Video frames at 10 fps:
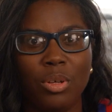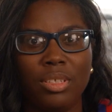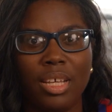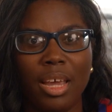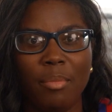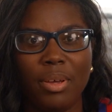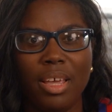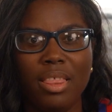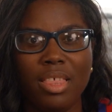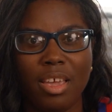will type
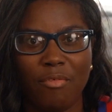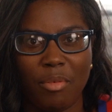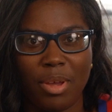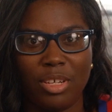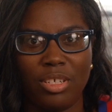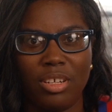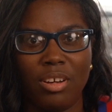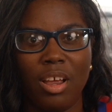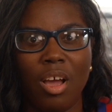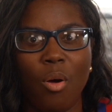in the information
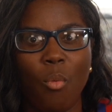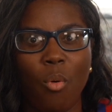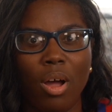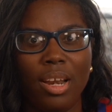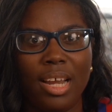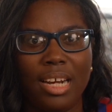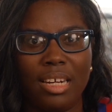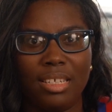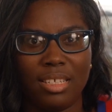one line at a